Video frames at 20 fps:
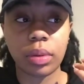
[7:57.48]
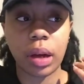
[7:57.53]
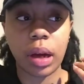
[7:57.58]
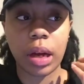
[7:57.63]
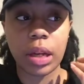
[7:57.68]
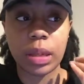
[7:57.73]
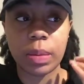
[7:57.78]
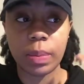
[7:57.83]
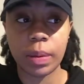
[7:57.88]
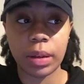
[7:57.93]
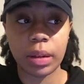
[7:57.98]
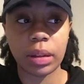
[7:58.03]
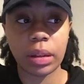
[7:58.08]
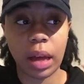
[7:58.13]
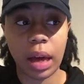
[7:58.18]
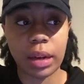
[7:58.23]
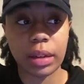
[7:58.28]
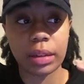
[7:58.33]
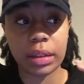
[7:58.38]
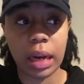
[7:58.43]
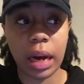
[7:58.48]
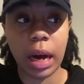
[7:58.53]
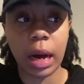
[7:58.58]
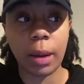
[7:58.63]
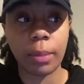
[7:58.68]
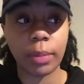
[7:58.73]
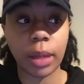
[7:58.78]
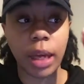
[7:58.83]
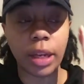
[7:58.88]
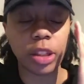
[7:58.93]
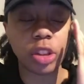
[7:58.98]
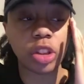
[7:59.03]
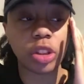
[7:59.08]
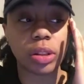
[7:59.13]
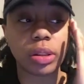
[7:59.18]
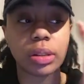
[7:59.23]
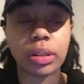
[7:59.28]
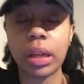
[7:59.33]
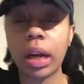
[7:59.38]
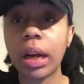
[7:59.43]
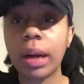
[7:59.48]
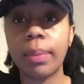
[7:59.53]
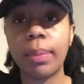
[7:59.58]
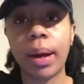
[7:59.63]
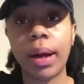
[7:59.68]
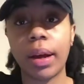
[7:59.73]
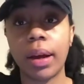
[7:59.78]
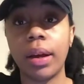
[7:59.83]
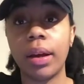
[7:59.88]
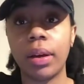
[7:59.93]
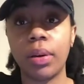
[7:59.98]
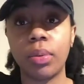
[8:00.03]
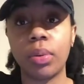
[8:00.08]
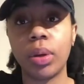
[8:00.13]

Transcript: I spend a lot of time, like, just stuck in my head,